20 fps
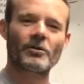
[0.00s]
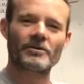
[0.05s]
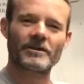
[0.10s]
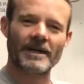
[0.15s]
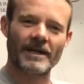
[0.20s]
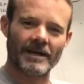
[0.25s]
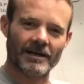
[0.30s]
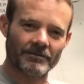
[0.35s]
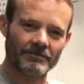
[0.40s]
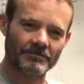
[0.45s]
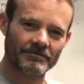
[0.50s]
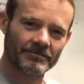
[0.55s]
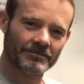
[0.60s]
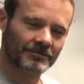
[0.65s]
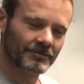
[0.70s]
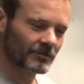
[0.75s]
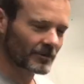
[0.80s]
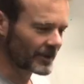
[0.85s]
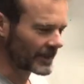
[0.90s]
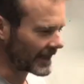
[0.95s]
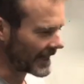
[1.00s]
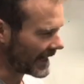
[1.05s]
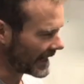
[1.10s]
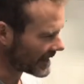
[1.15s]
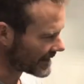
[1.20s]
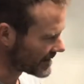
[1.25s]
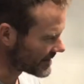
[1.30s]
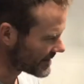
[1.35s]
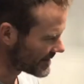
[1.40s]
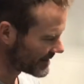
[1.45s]
down,
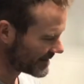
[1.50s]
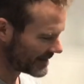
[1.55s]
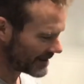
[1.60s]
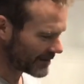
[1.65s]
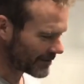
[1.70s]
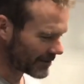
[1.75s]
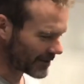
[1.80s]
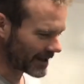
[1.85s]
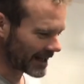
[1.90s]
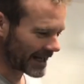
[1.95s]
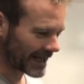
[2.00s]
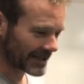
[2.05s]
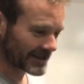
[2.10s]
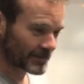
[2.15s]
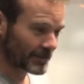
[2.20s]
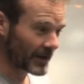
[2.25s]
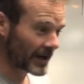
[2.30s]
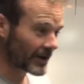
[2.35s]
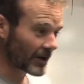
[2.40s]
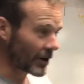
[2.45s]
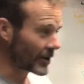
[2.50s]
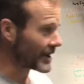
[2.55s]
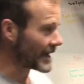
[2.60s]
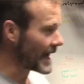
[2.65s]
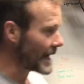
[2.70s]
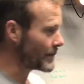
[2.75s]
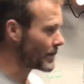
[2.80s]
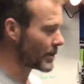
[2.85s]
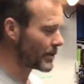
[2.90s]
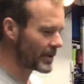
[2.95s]
relaxed. But our
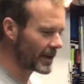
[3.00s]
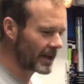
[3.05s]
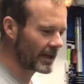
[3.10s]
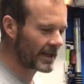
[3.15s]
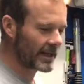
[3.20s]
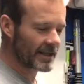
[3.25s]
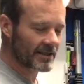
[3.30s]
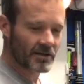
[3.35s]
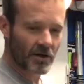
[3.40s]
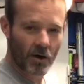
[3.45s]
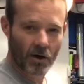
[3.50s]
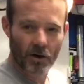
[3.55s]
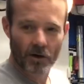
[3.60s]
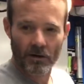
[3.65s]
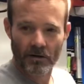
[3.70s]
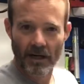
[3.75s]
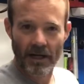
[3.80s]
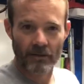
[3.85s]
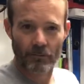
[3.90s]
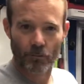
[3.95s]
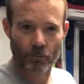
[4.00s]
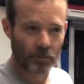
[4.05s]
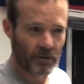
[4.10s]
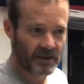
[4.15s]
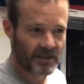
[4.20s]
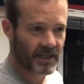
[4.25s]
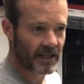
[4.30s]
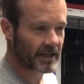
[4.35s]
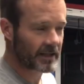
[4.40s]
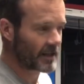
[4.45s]
capabilities are like
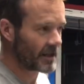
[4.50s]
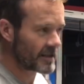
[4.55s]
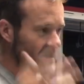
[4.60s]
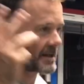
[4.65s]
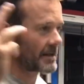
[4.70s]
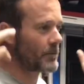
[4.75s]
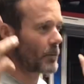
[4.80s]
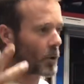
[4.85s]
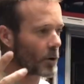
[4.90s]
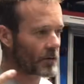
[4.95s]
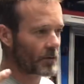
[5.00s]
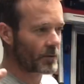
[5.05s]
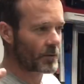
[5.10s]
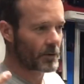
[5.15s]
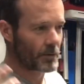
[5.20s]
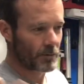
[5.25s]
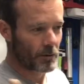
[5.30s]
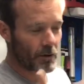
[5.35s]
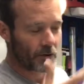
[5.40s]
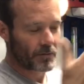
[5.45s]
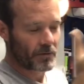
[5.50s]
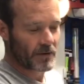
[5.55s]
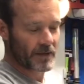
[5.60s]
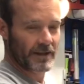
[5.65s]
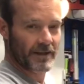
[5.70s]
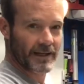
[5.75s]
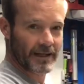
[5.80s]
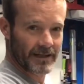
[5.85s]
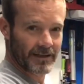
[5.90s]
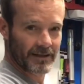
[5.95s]
ridiculously more through the roof than
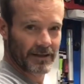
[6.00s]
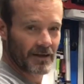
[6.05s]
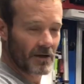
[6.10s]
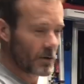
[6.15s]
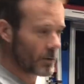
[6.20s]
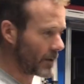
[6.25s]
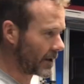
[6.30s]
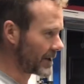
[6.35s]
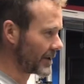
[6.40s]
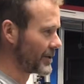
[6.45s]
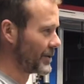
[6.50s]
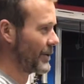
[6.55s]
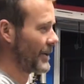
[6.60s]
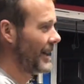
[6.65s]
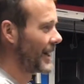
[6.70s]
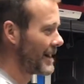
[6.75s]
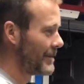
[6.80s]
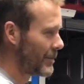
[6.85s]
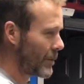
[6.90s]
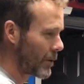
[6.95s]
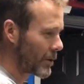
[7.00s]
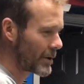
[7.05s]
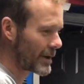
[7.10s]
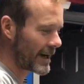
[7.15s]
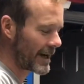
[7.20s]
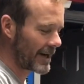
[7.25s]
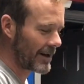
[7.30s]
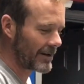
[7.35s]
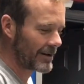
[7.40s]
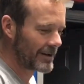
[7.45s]
then. We can do a lot more
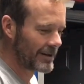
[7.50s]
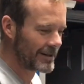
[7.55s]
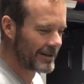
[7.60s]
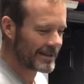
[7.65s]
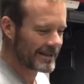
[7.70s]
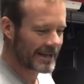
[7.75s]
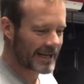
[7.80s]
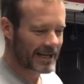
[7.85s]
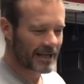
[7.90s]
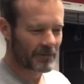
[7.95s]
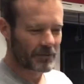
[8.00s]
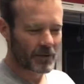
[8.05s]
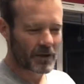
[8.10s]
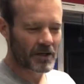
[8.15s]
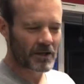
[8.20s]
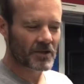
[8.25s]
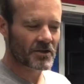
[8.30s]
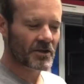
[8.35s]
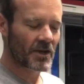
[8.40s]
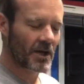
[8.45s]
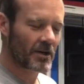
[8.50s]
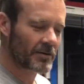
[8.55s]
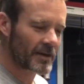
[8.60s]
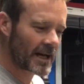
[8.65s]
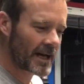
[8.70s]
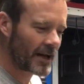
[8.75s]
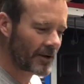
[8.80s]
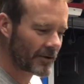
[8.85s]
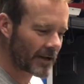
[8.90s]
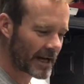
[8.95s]
now, and if we could slow
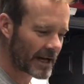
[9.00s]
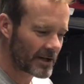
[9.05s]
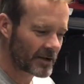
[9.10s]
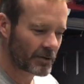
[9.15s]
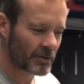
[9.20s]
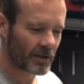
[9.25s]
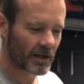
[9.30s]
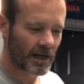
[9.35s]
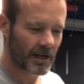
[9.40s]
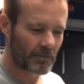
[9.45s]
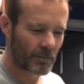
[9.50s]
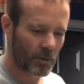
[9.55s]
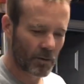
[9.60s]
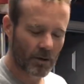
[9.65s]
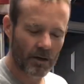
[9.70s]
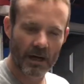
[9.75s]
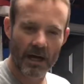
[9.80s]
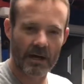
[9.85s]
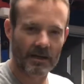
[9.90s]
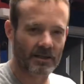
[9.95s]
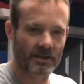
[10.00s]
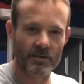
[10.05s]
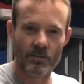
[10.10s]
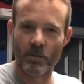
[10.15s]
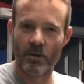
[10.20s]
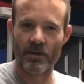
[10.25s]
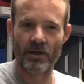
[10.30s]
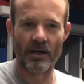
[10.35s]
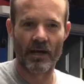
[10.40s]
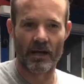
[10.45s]
down and do a lot more, I just won
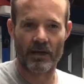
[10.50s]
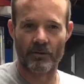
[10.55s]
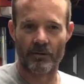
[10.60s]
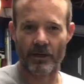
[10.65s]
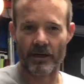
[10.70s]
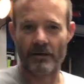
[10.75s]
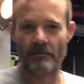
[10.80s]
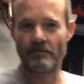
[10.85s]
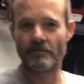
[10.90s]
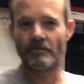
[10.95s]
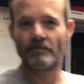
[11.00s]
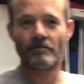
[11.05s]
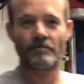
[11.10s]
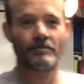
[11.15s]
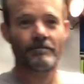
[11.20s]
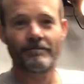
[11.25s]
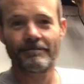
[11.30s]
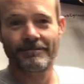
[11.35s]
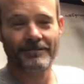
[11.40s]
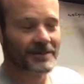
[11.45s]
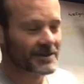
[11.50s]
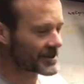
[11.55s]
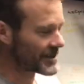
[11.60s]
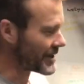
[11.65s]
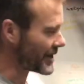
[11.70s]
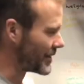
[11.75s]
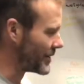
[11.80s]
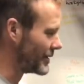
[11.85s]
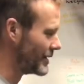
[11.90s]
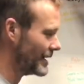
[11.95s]
the lottery.
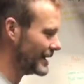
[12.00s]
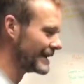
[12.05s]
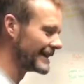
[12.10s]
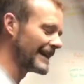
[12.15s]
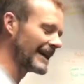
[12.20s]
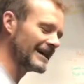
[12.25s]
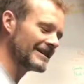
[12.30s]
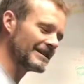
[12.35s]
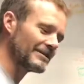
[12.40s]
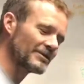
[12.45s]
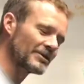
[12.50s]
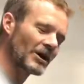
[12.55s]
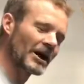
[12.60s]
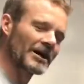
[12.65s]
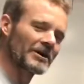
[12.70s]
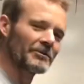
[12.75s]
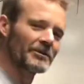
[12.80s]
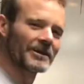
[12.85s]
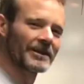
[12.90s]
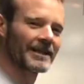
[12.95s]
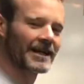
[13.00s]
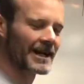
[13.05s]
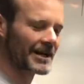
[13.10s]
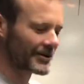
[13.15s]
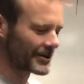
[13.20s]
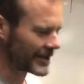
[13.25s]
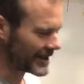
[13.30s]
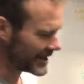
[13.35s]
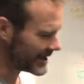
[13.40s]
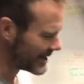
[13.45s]
So, guys, I'm trying to win the
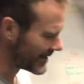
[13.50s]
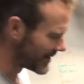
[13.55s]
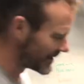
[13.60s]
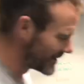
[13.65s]
lottery here.